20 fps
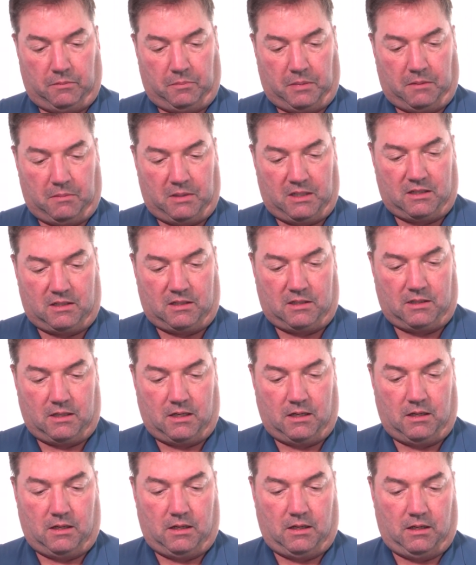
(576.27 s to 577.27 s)

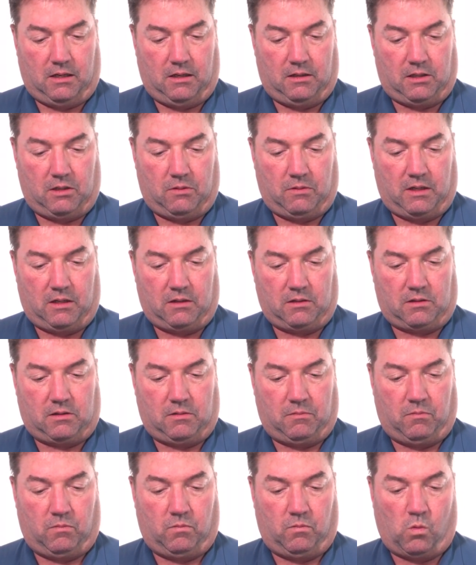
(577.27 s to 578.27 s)
BBC doing
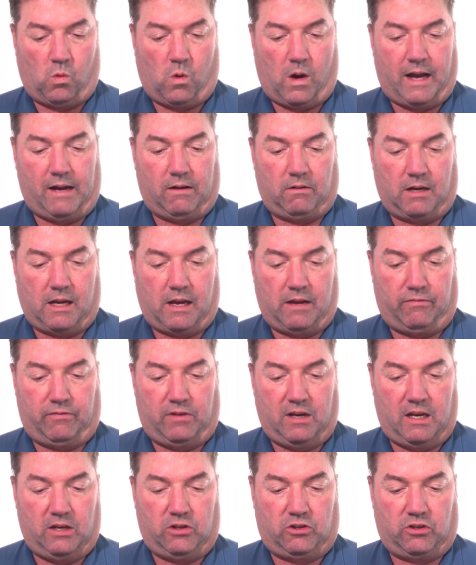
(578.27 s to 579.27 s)
some wildlife
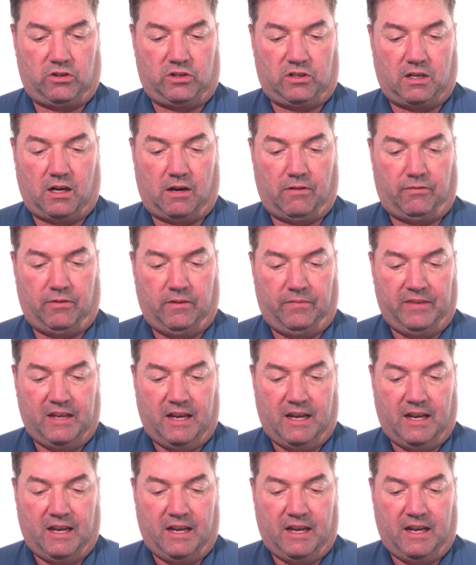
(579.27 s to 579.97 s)
nature stuff.